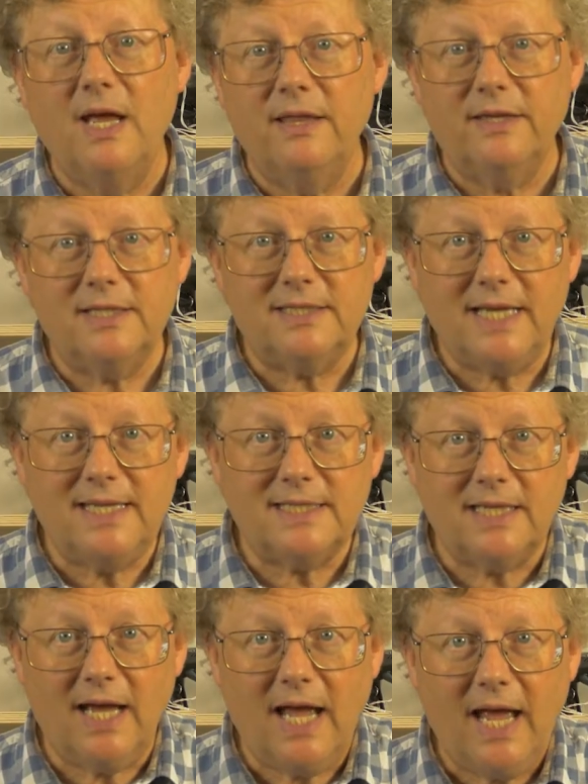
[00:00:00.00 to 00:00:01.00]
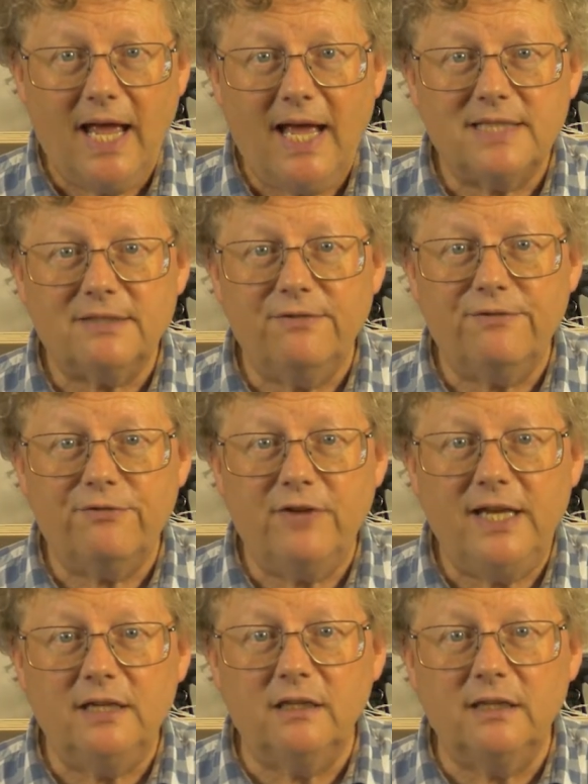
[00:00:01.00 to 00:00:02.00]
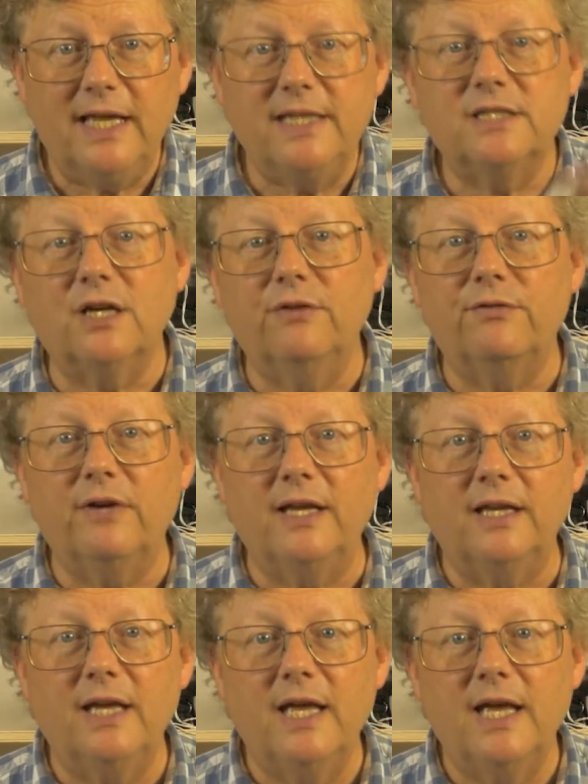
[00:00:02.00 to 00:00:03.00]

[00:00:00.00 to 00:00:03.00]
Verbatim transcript: The sensor has a Fresnel lens over it.